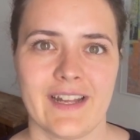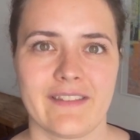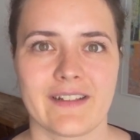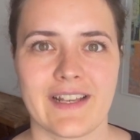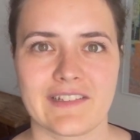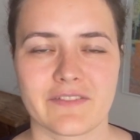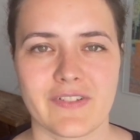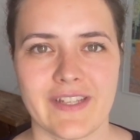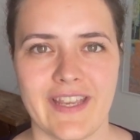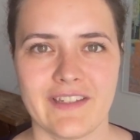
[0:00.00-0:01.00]
And the
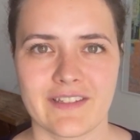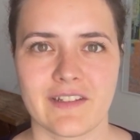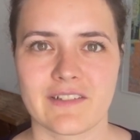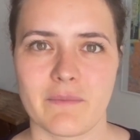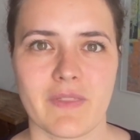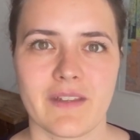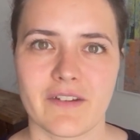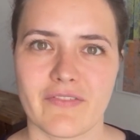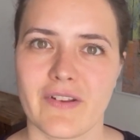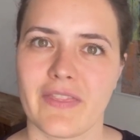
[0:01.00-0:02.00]
classification is something
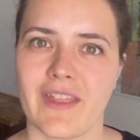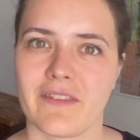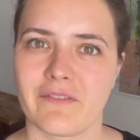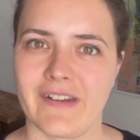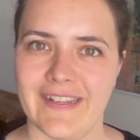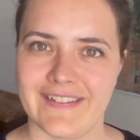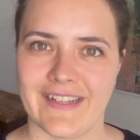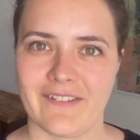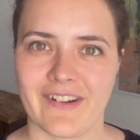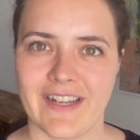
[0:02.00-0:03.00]
different than the
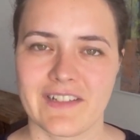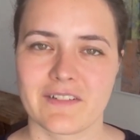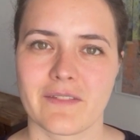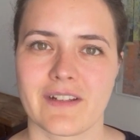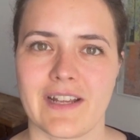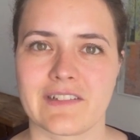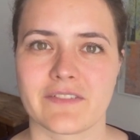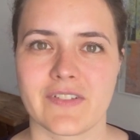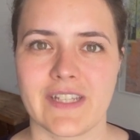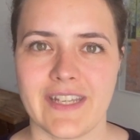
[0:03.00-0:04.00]
rating, right? So the
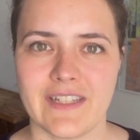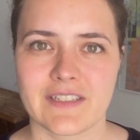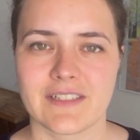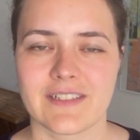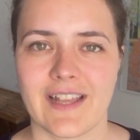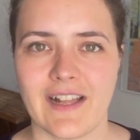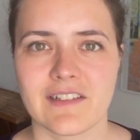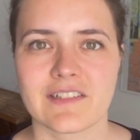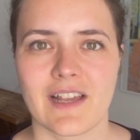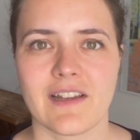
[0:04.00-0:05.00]
classification
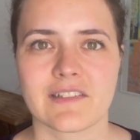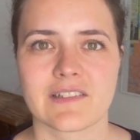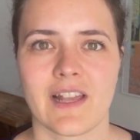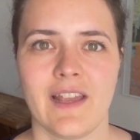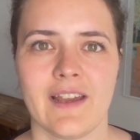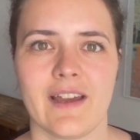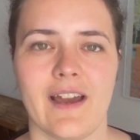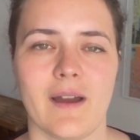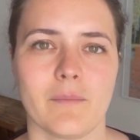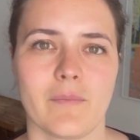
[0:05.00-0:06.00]
tells us
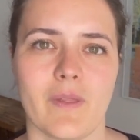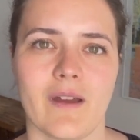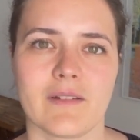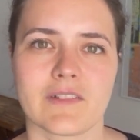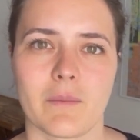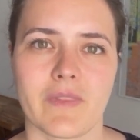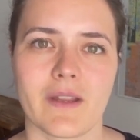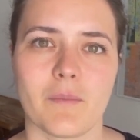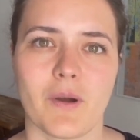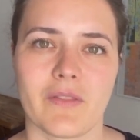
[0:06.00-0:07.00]

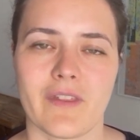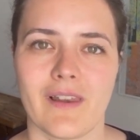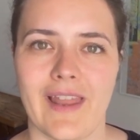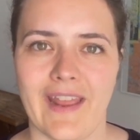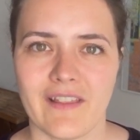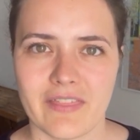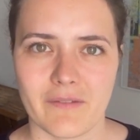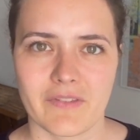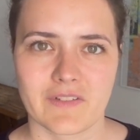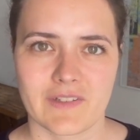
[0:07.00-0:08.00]
something about the length
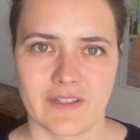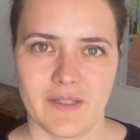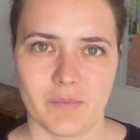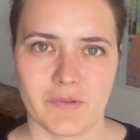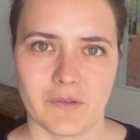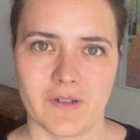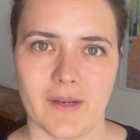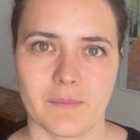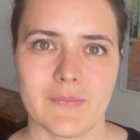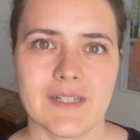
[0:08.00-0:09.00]
of the study program.